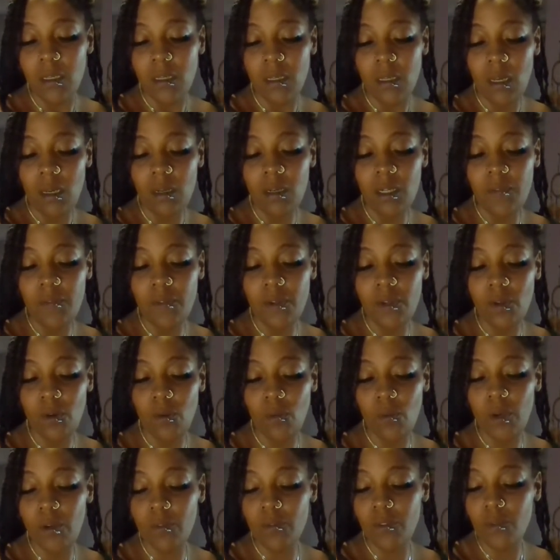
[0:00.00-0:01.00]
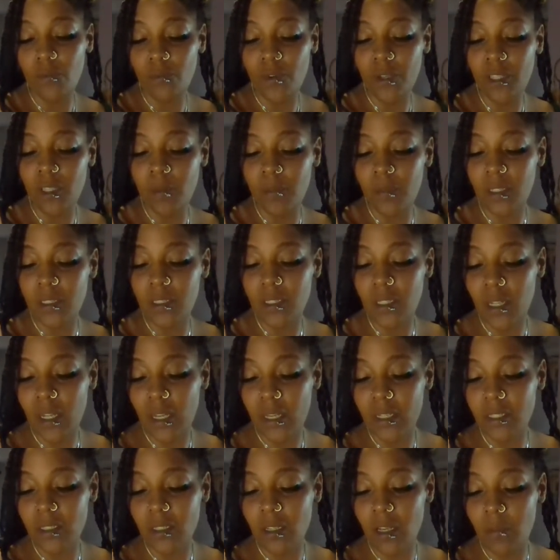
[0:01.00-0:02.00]
I don't even know what the rhythm is to
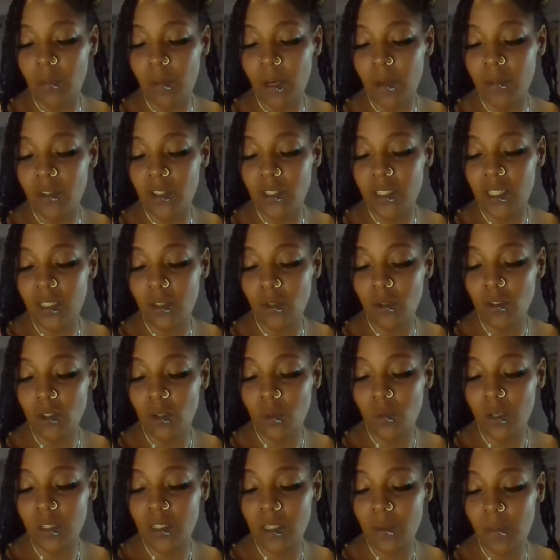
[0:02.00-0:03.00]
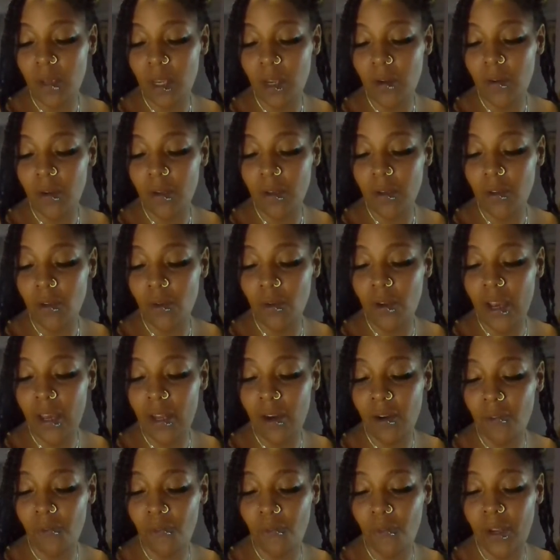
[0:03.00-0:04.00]
that song, but I'm just those are the words I'm hearing. You got
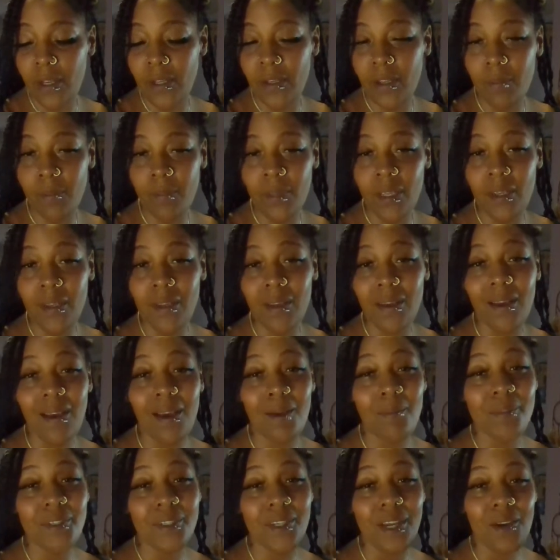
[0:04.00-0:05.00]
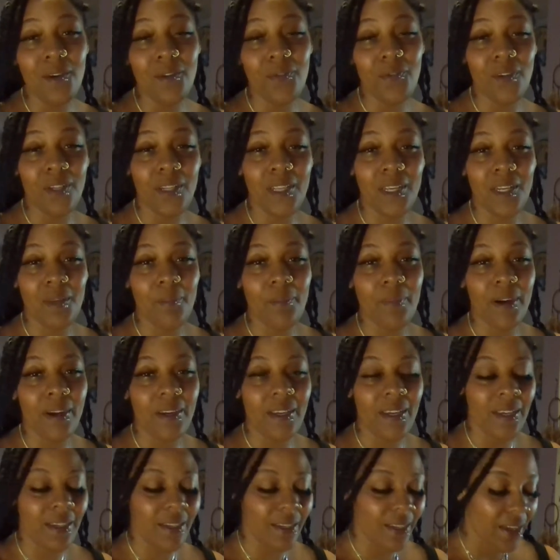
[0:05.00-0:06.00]
a friend in me. I'm sorry for lady
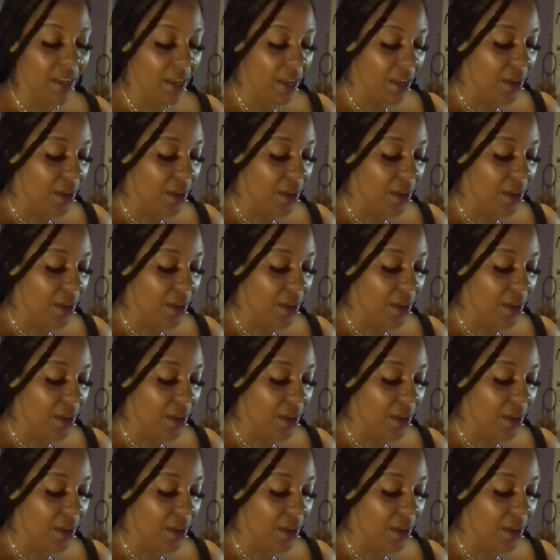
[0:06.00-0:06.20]
barking.